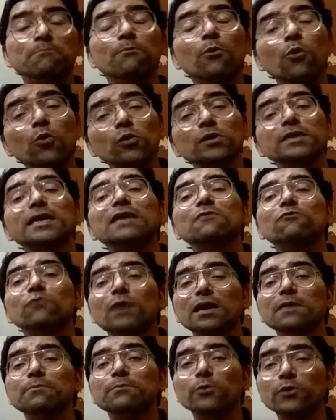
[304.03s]
more than
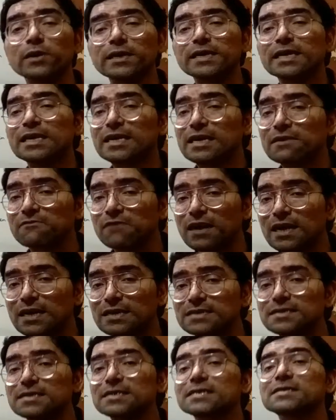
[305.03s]
one poetic
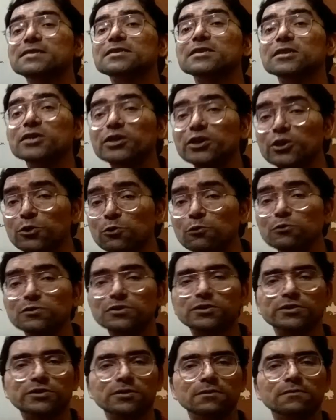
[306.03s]
devices
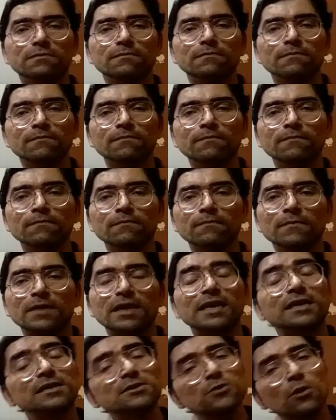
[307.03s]
used.
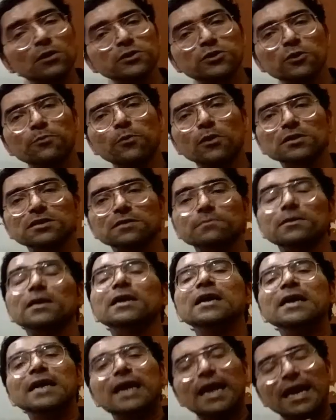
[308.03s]
It is also
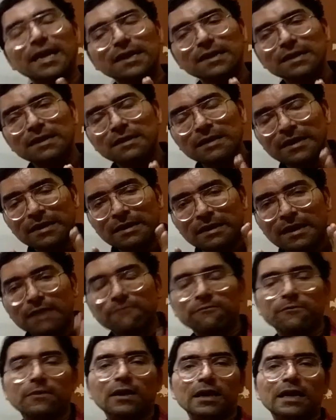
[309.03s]
possible, and
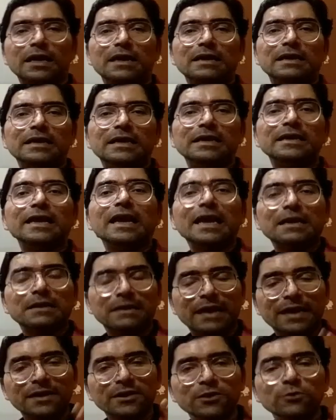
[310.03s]

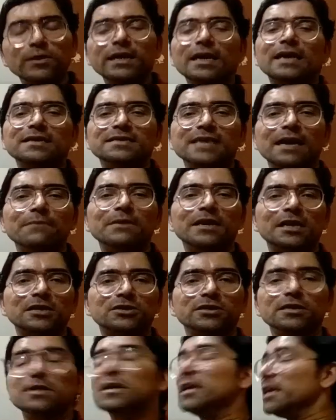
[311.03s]
during
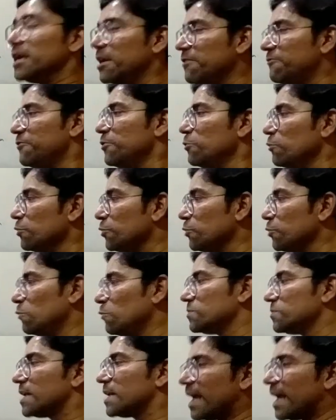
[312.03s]
examination, if you
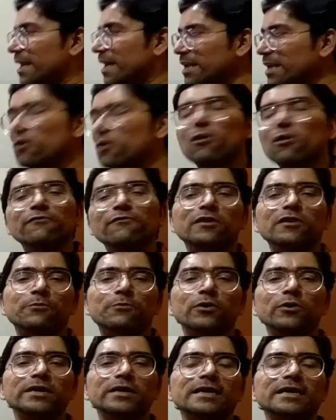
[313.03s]
use any of the
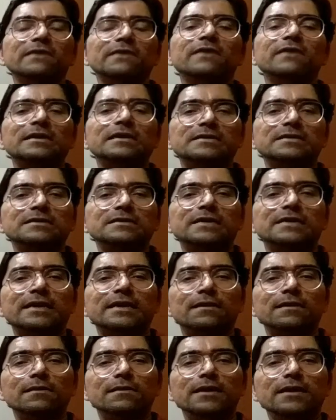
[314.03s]
poetic devices
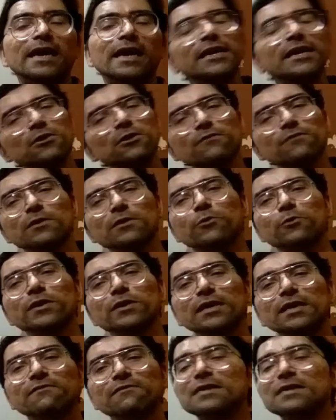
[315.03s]
there, any of the
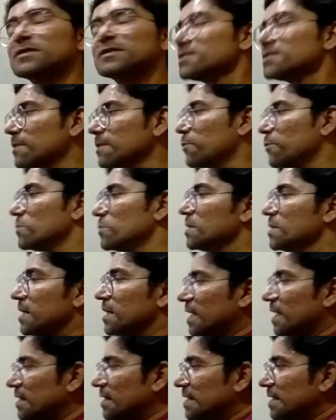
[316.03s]
poetic devices, suppose
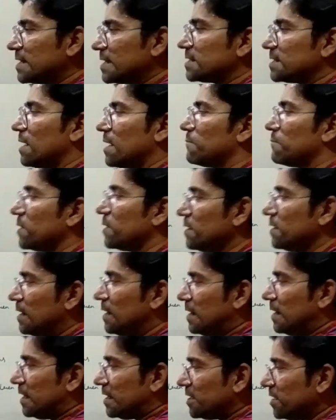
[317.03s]
in this example,
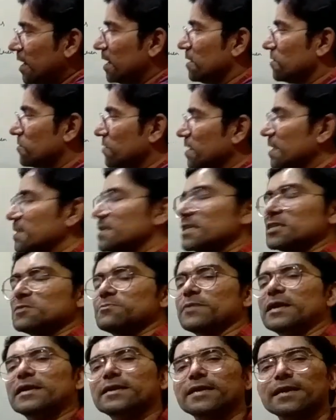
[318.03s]
young trees
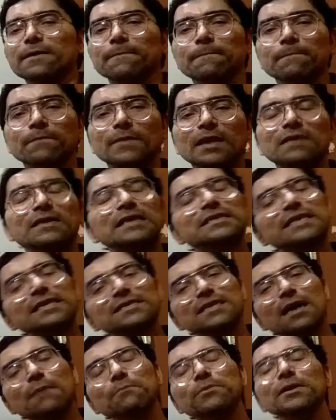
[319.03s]
sprinting. This
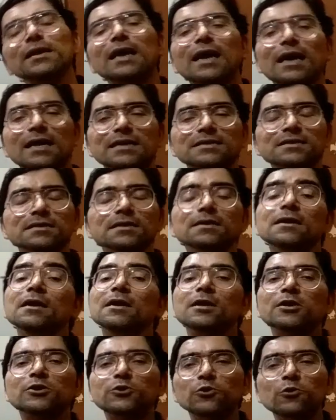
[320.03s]
example has
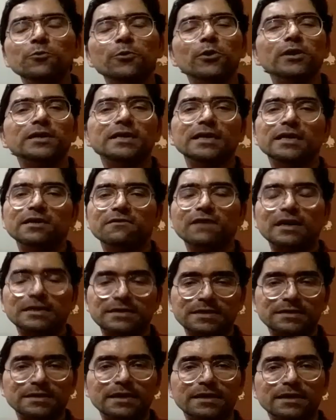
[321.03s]
two poetic
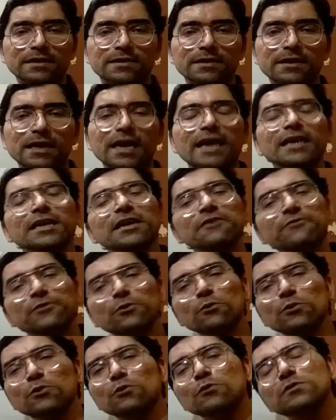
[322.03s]
devices in it, and if
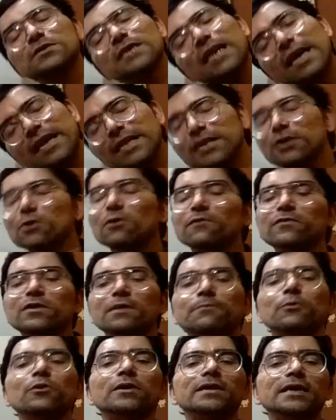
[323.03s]
you use any of
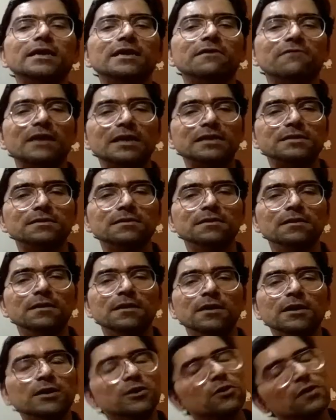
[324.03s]
the poetic device,
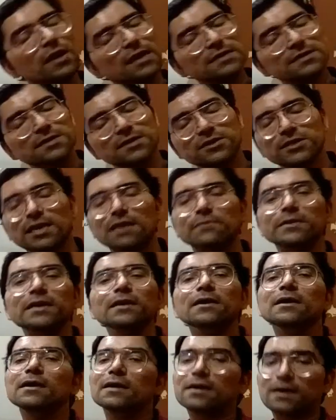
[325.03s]
your answer shall
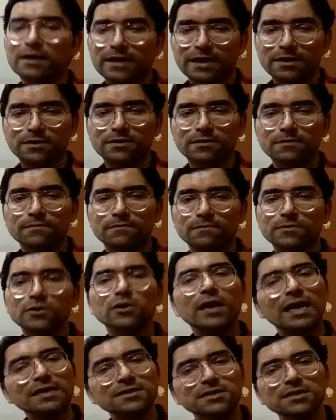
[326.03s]
be correct.
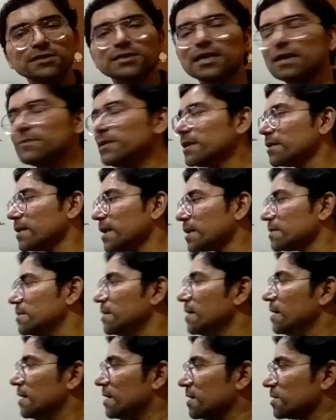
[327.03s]
Your answer shall be
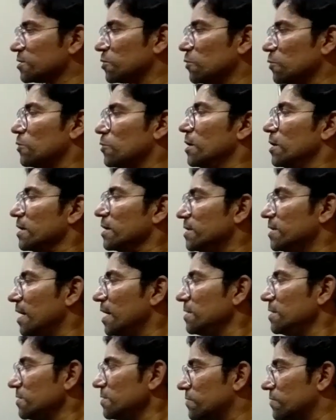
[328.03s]
correct. So,
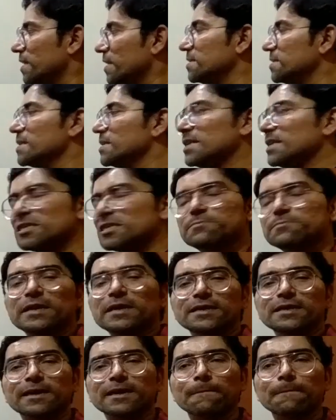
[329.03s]
young trees
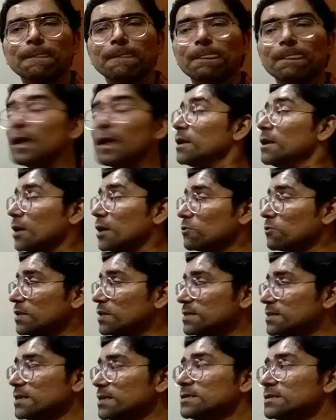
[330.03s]
sprinting. Now,
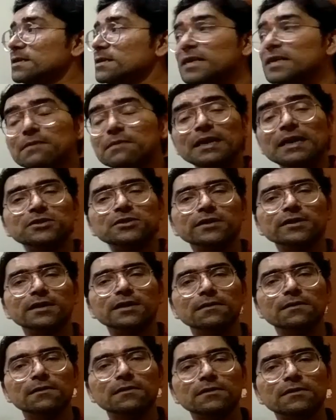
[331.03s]
this is
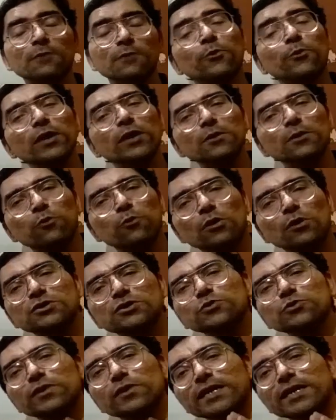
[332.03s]
imagery. Now, poet
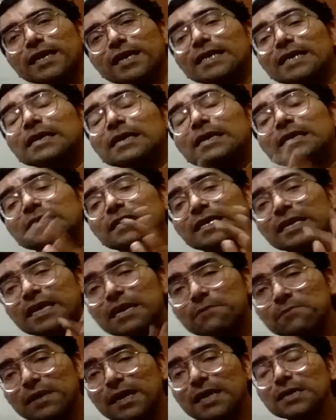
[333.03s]
wants to create the
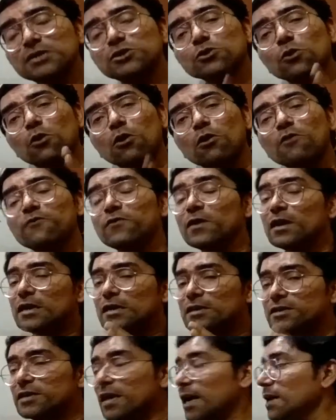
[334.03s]
image of
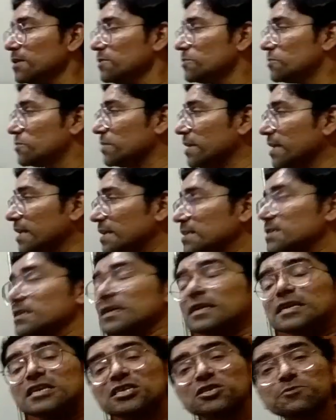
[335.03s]
young
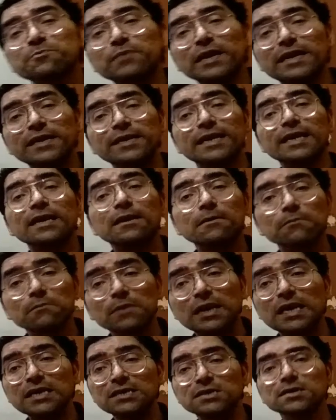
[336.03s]
trees sprinting,
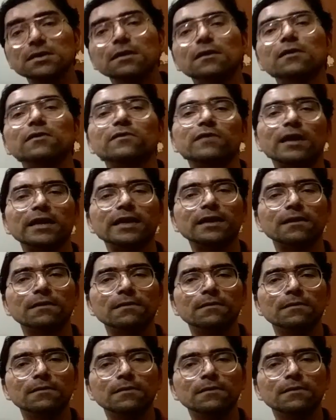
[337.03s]
means running.